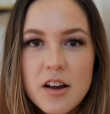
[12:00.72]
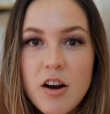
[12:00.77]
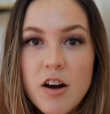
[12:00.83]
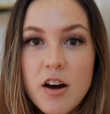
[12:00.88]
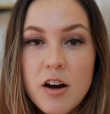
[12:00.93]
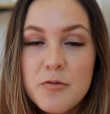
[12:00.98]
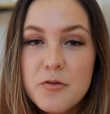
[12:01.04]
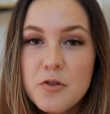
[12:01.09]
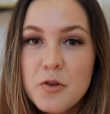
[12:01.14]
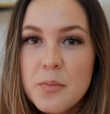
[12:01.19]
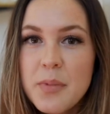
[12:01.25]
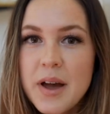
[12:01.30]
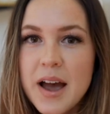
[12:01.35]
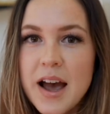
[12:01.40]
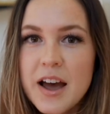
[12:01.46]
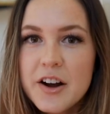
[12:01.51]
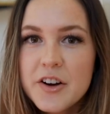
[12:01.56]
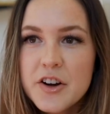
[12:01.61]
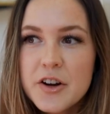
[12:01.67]
a harmful
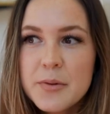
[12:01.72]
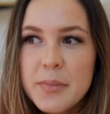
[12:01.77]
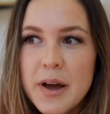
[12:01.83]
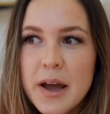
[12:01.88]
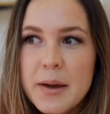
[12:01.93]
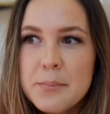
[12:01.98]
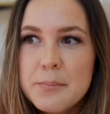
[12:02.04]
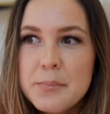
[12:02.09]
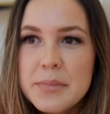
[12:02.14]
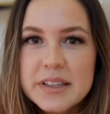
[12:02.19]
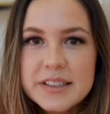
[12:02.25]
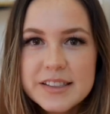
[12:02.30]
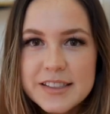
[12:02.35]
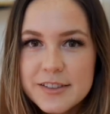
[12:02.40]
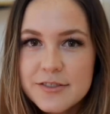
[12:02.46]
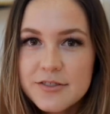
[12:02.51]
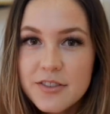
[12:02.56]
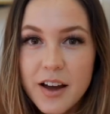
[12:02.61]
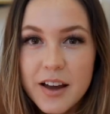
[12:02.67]
pattern by
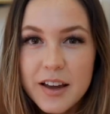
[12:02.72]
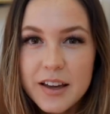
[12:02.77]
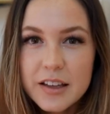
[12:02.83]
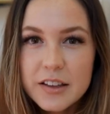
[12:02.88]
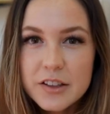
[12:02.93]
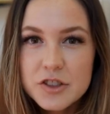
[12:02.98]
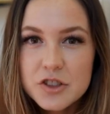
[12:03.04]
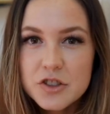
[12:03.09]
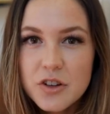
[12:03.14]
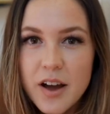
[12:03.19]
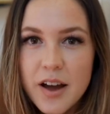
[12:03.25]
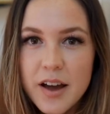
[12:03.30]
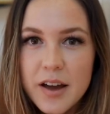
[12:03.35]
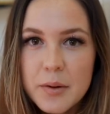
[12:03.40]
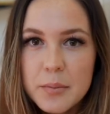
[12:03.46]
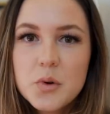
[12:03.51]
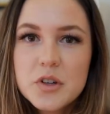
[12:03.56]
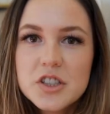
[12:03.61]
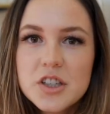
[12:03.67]
mystifying the
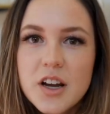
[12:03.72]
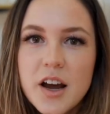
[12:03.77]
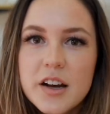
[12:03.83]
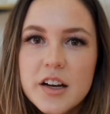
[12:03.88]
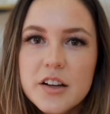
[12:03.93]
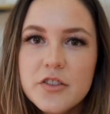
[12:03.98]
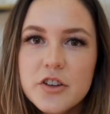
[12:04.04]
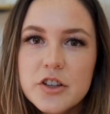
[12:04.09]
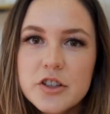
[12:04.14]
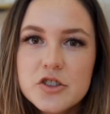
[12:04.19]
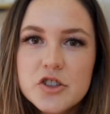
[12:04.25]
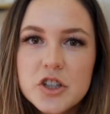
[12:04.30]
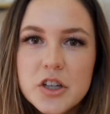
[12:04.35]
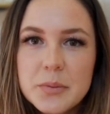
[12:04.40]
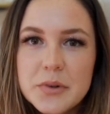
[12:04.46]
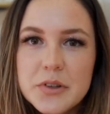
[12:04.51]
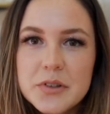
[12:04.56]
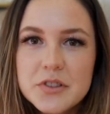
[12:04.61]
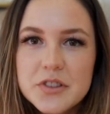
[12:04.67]
tribe, which kind of
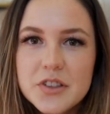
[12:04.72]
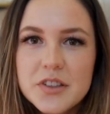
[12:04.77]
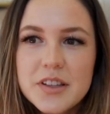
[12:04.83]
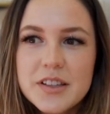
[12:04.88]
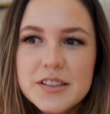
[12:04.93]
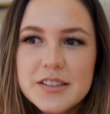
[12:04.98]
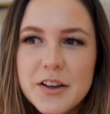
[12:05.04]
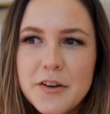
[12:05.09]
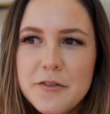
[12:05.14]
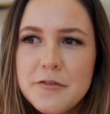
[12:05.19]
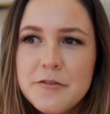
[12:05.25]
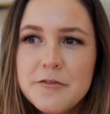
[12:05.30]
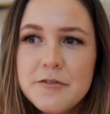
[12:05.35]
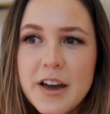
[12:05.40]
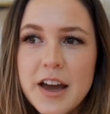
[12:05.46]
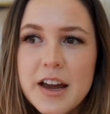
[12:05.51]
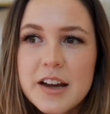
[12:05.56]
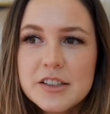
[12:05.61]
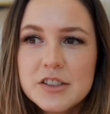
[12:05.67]
contributes to this
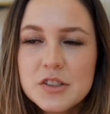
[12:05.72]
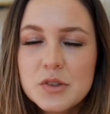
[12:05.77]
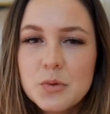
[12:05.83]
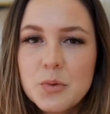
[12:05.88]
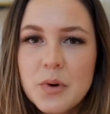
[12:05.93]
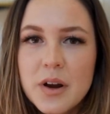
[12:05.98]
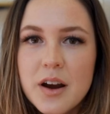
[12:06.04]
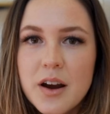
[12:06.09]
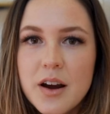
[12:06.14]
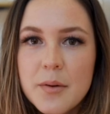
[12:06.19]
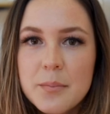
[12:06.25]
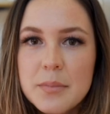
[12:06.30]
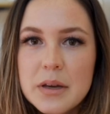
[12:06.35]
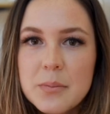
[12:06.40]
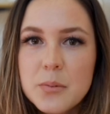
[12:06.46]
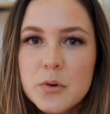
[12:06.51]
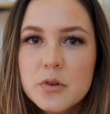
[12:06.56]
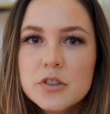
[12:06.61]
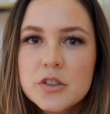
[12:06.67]
effect where
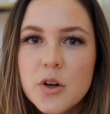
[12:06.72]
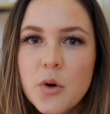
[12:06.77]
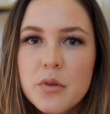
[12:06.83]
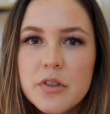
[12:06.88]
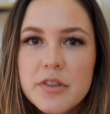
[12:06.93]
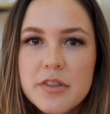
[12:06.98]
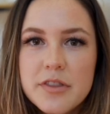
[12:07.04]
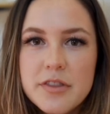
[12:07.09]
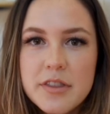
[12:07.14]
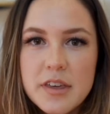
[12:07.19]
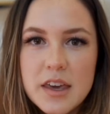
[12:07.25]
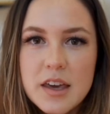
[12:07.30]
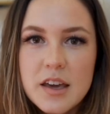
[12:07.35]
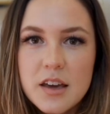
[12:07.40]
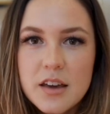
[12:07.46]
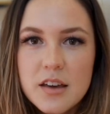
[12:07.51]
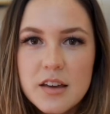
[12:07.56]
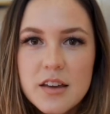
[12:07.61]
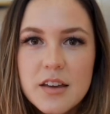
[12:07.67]
people don't
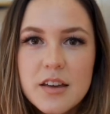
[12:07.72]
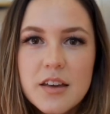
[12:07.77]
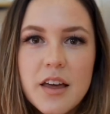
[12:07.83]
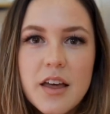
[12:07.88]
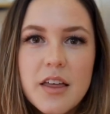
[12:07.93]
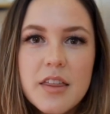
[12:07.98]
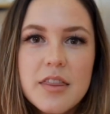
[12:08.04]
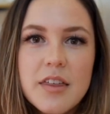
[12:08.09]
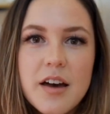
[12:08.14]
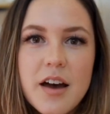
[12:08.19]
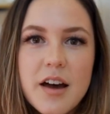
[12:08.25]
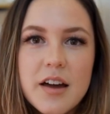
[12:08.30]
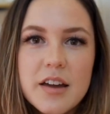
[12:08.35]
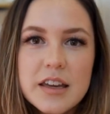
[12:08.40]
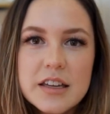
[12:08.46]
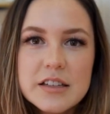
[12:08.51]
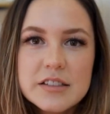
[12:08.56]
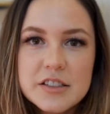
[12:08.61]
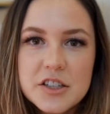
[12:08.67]
think
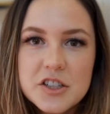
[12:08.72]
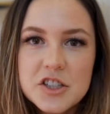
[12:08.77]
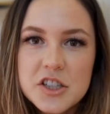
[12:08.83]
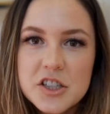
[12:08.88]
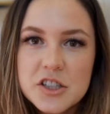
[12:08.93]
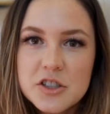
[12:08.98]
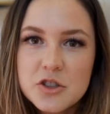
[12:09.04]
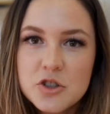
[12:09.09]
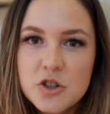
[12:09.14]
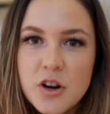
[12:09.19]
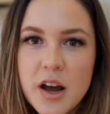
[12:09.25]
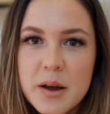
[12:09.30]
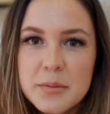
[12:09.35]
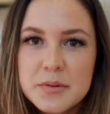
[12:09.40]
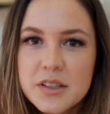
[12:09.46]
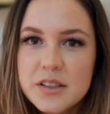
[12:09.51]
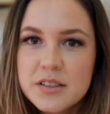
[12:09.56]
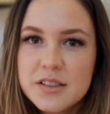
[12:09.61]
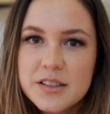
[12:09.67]
that indigenous
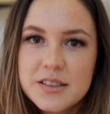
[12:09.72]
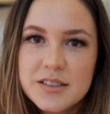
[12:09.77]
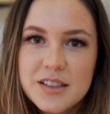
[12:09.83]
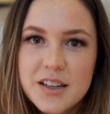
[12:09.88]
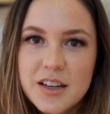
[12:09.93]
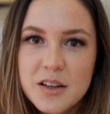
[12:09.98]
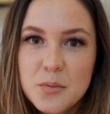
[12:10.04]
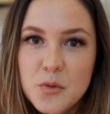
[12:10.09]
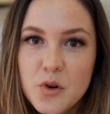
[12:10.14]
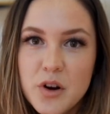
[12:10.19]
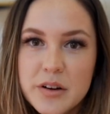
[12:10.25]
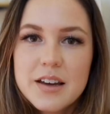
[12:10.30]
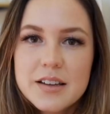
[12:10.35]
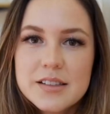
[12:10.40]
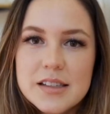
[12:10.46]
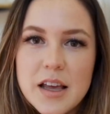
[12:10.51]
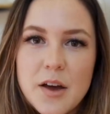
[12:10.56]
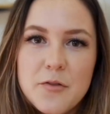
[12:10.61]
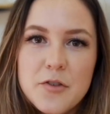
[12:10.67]
tribes exist anymore,
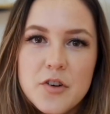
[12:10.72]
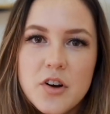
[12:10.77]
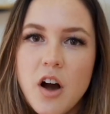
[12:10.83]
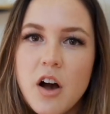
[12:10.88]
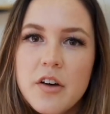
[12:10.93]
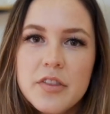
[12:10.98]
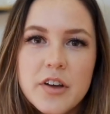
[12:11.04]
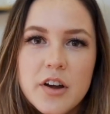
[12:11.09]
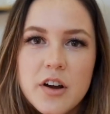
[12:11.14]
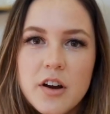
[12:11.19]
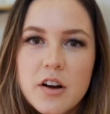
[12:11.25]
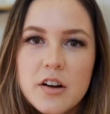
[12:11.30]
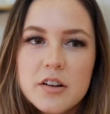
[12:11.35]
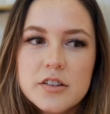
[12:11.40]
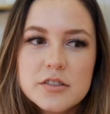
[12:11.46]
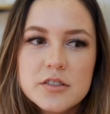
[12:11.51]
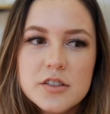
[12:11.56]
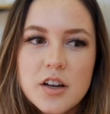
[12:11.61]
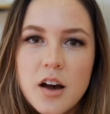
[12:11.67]
except for on
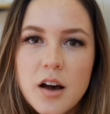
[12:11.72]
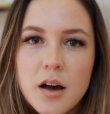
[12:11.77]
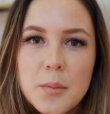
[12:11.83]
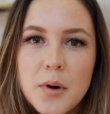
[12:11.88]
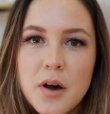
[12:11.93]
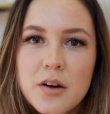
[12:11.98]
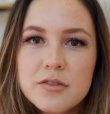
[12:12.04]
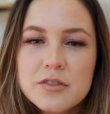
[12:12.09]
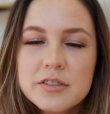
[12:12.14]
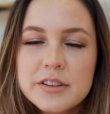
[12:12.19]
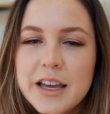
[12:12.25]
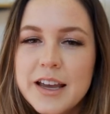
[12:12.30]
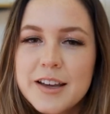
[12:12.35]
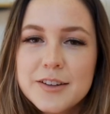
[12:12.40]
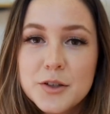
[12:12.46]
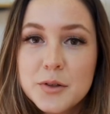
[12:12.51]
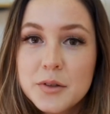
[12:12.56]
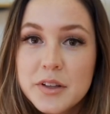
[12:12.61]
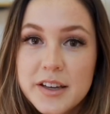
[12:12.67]
their tub of
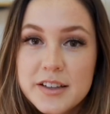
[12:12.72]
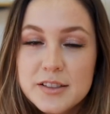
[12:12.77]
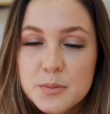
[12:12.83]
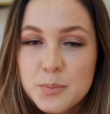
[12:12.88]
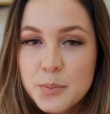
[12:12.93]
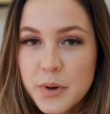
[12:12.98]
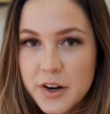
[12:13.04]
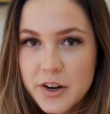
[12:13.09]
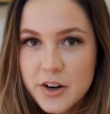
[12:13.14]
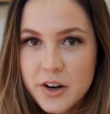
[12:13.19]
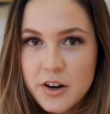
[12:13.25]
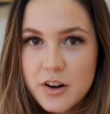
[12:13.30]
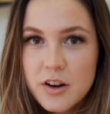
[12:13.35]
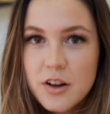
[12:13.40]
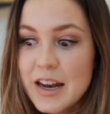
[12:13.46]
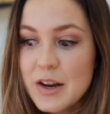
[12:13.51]
Land O'Lakes butter.